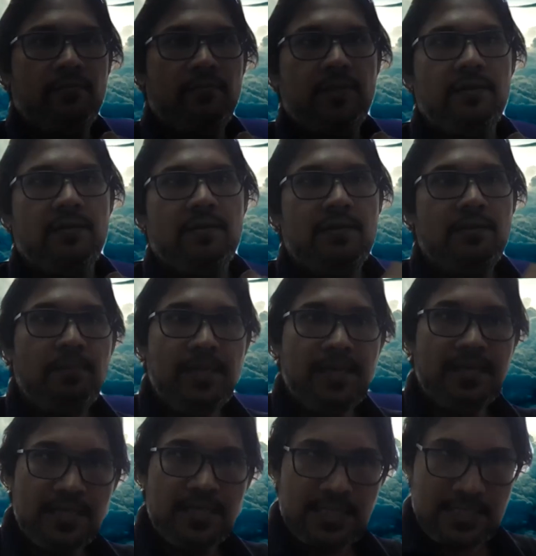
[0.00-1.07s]
the the
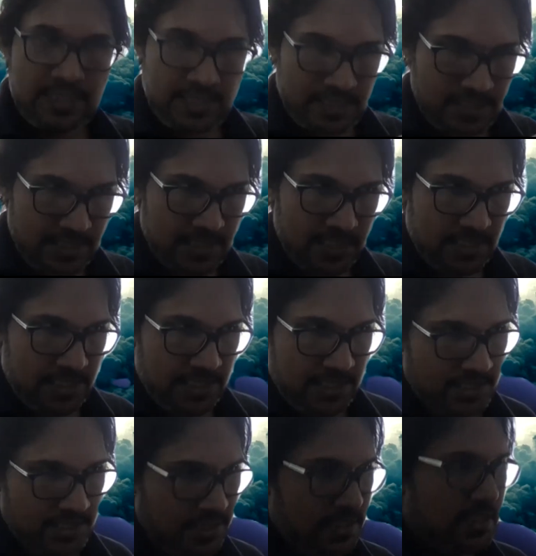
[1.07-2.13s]
peers
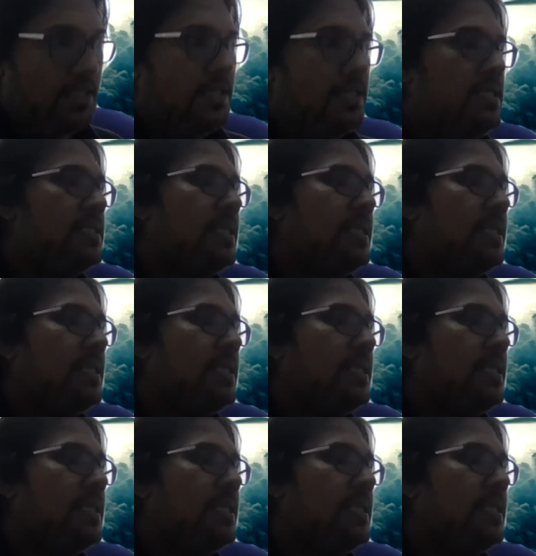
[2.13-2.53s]
in